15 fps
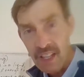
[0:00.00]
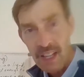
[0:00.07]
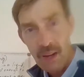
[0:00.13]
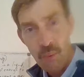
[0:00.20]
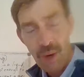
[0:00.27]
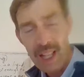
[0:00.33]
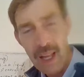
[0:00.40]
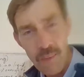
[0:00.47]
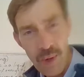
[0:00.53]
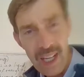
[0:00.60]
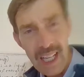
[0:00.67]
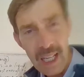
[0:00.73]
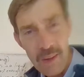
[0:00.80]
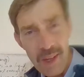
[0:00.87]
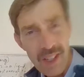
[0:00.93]
And while I'm
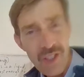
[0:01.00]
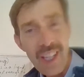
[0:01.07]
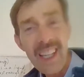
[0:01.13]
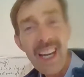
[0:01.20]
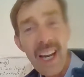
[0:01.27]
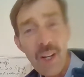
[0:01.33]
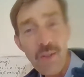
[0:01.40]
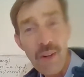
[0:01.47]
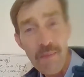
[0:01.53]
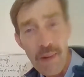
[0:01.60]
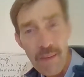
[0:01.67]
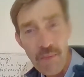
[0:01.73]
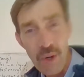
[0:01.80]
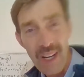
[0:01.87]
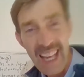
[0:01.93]
waiting, I'm going to tell you how to
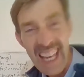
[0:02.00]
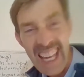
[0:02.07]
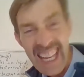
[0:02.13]
remember it.